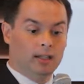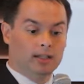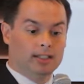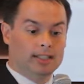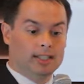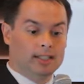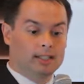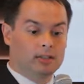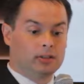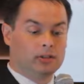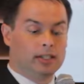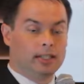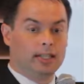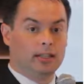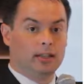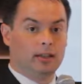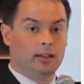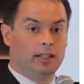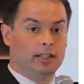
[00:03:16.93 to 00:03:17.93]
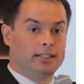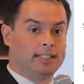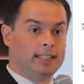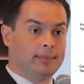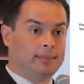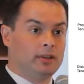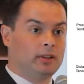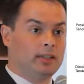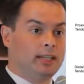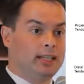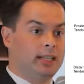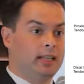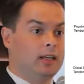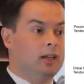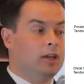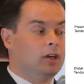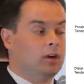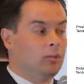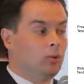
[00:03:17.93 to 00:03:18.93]
Distally, it's typically
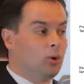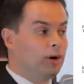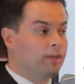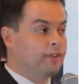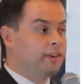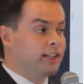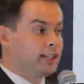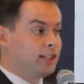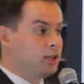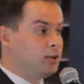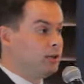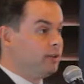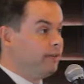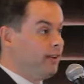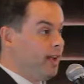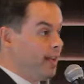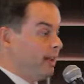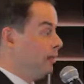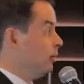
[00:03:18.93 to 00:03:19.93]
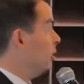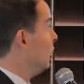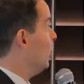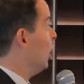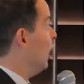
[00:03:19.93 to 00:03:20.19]
more of an acute event